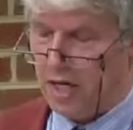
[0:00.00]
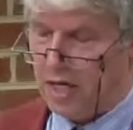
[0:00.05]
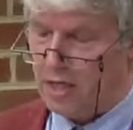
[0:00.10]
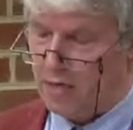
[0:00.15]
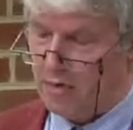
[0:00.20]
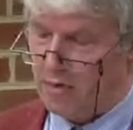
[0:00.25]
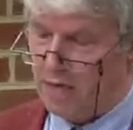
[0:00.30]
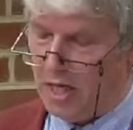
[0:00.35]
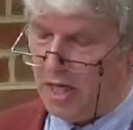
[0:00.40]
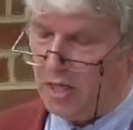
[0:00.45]

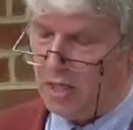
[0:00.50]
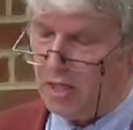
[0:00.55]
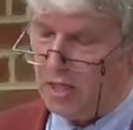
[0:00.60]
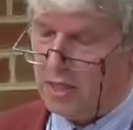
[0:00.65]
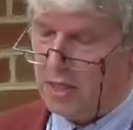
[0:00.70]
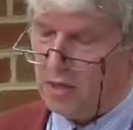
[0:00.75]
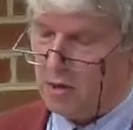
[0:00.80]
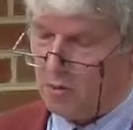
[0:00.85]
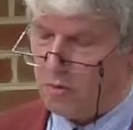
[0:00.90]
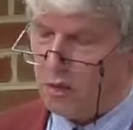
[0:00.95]
as a religion
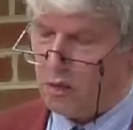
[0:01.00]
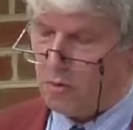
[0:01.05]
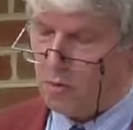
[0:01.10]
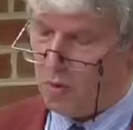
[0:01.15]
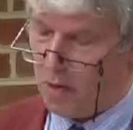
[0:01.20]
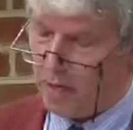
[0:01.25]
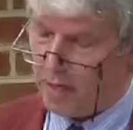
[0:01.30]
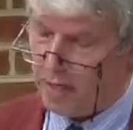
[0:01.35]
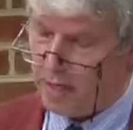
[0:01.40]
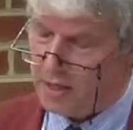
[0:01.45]
that
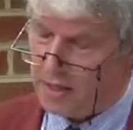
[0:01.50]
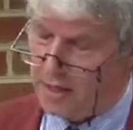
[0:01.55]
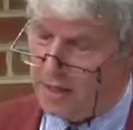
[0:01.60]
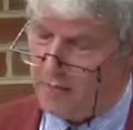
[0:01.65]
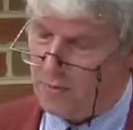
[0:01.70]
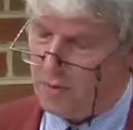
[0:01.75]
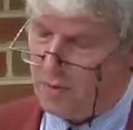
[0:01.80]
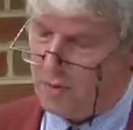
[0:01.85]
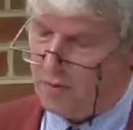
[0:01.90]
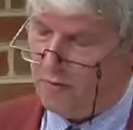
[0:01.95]
requires
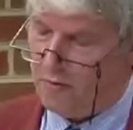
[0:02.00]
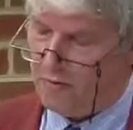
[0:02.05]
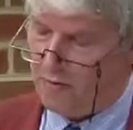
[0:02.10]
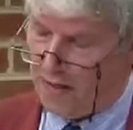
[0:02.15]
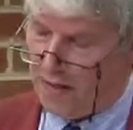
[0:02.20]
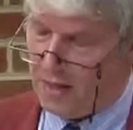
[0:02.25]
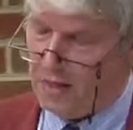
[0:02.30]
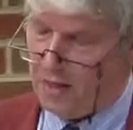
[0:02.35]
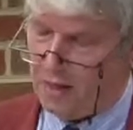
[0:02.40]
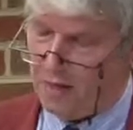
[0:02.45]
them to
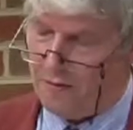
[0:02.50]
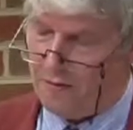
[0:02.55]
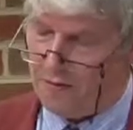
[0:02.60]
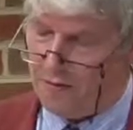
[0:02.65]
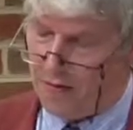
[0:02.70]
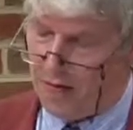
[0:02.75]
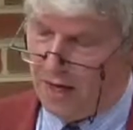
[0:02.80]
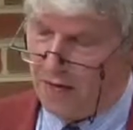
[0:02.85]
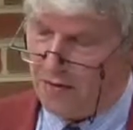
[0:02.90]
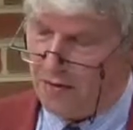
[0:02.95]
defend their
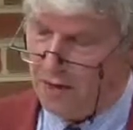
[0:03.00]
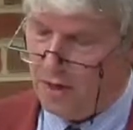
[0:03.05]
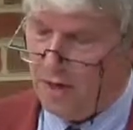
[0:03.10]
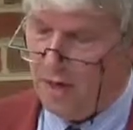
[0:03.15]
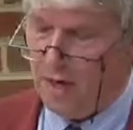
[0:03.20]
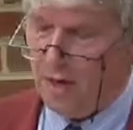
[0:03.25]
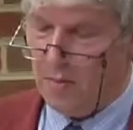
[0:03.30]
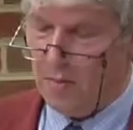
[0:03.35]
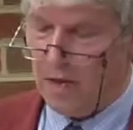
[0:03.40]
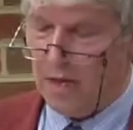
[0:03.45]
faith
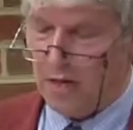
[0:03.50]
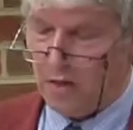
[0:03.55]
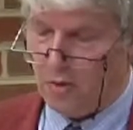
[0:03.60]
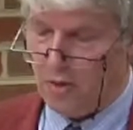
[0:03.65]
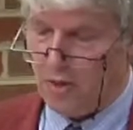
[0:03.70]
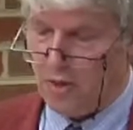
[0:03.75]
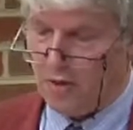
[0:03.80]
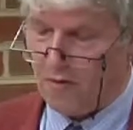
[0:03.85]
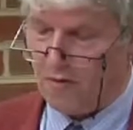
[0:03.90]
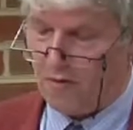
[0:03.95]
by
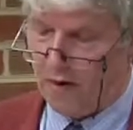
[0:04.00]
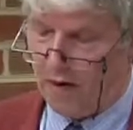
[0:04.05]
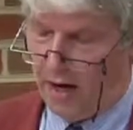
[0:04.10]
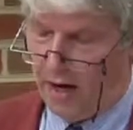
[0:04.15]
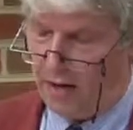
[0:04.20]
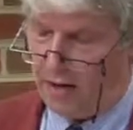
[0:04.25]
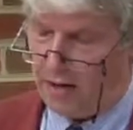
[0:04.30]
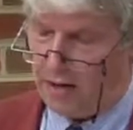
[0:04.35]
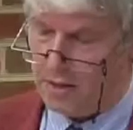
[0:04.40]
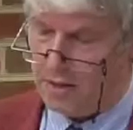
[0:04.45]
using
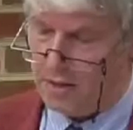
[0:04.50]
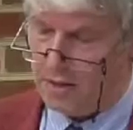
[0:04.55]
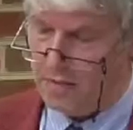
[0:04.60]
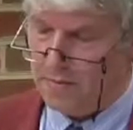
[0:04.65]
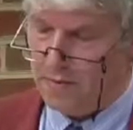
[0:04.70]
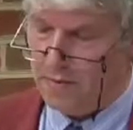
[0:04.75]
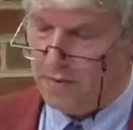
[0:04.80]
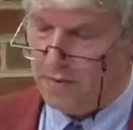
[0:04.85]
violence.